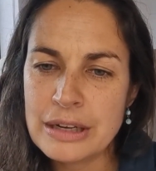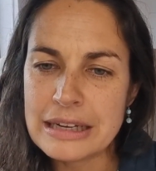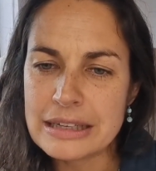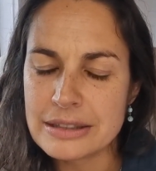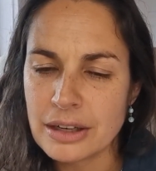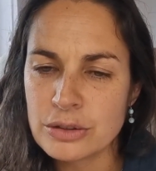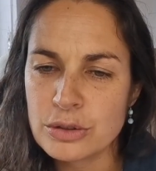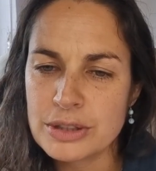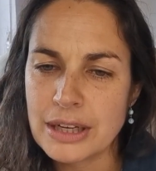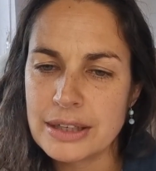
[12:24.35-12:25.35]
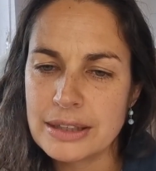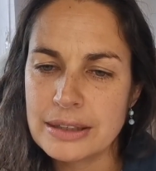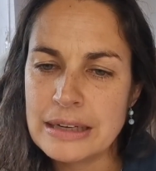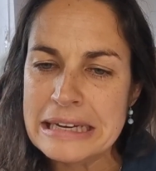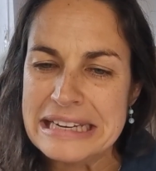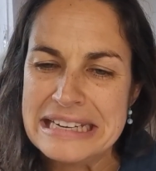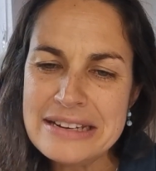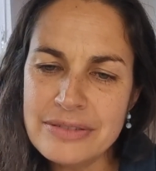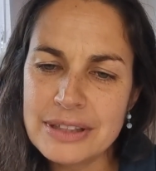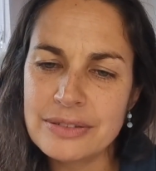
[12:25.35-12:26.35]
it's understanding,
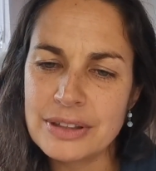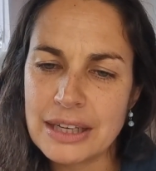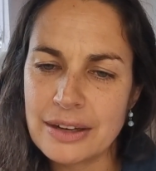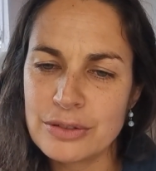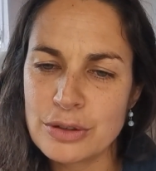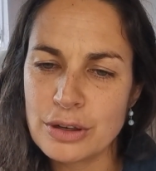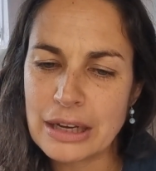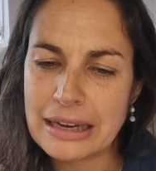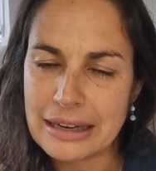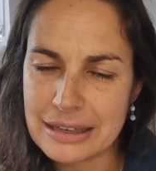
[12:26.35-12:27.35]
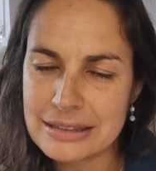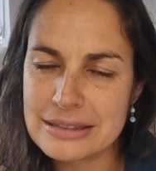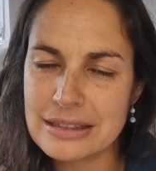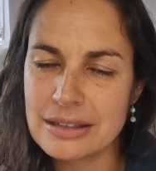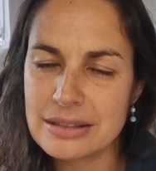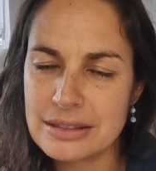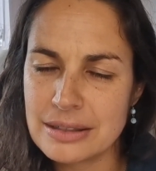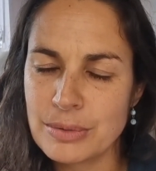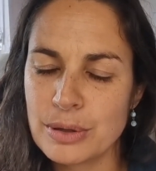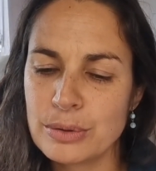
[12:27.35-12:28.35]
even if it has a
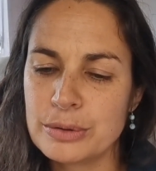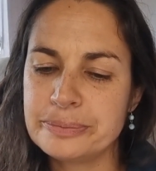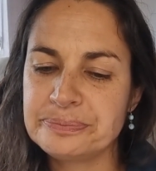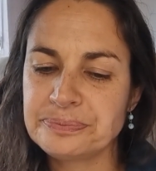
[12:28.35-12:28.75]
similar